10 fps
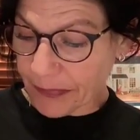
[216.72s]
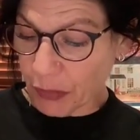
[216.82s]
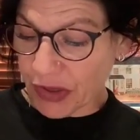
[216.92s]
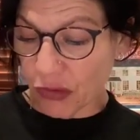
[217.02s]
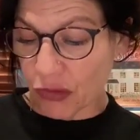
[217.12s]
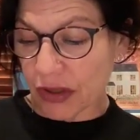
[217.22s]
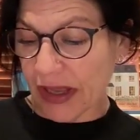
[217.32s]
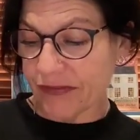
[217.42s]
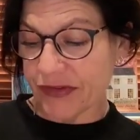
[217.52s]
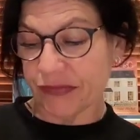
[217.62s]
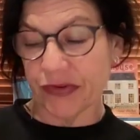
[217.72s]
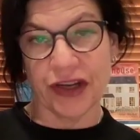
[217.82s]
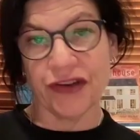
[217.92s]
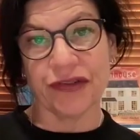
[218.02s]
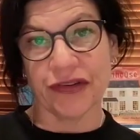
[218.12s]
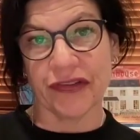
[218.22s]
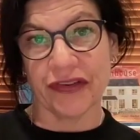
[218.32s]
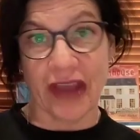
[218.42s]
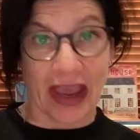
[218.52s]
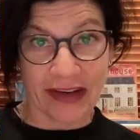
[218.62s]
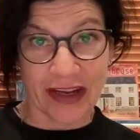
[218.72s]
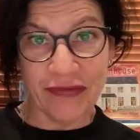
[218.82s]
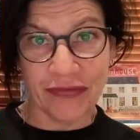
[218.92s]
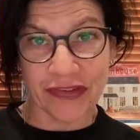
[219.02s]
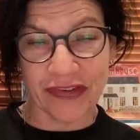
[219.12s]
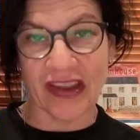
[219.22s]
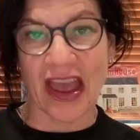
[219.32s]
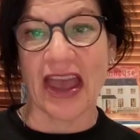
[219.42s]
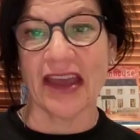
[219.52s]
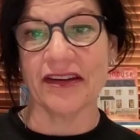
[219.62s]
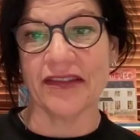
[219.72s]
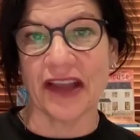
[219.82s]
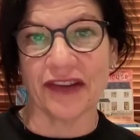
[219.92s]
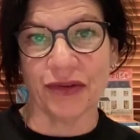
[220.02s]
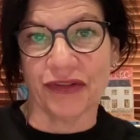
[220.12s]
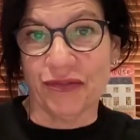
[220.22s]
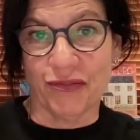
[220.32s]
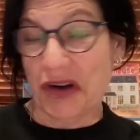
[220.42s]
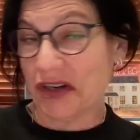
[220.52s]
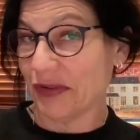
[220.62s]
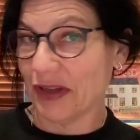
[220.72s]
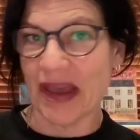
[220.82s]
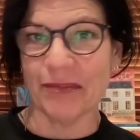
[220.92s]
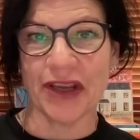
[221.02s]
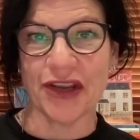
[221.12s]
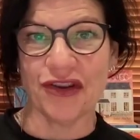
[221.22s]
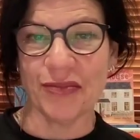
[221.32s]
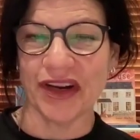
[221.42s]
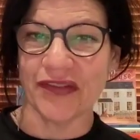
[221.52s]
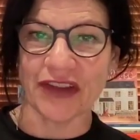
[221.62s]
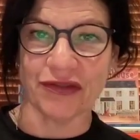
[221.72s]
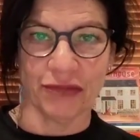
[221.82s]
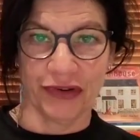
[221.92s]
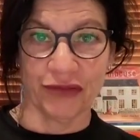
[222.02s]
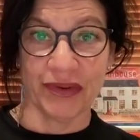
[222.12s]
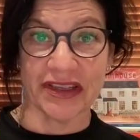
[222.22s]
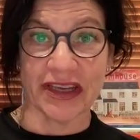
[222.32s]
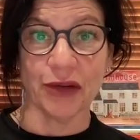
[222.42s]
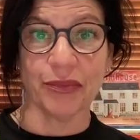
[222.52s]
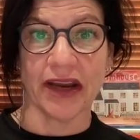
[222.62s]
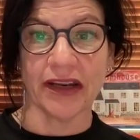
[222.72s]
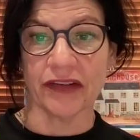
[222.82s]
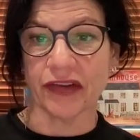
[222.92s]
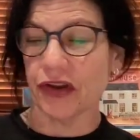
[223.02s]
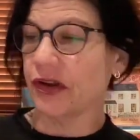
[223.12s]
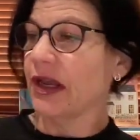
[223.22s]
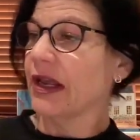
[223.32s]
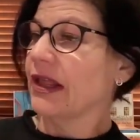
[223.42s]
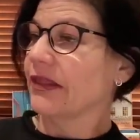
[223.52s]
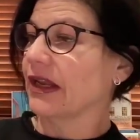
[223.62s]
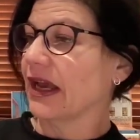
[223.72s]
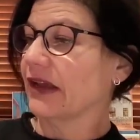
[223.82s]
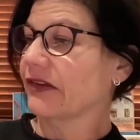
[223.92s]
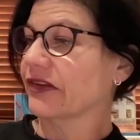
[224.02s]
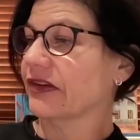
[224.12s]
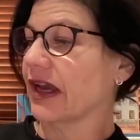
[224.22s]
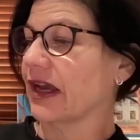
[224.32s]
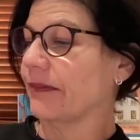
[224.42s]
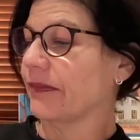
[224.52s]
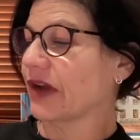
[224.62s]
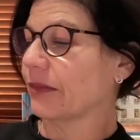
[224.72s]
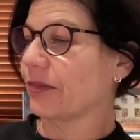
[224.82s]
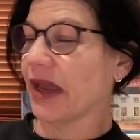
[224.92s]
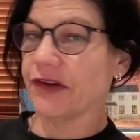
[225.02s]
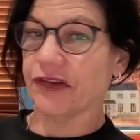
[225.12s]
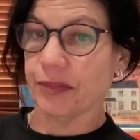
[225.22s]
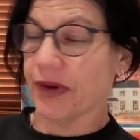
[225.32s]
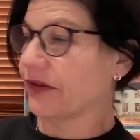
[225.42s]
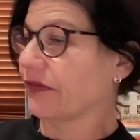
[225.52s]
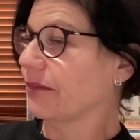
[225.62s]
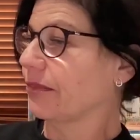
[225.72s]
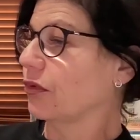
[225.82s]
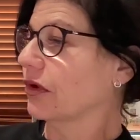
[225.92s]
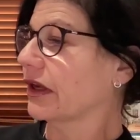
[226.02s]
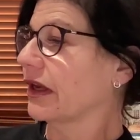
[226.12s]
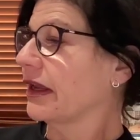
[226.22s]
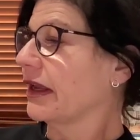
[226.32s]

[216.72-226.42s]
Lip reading: We all have different interests and gifts, and that's what's wonderful about being human, and that's what we should be celebrating. So the last double-page spread of the book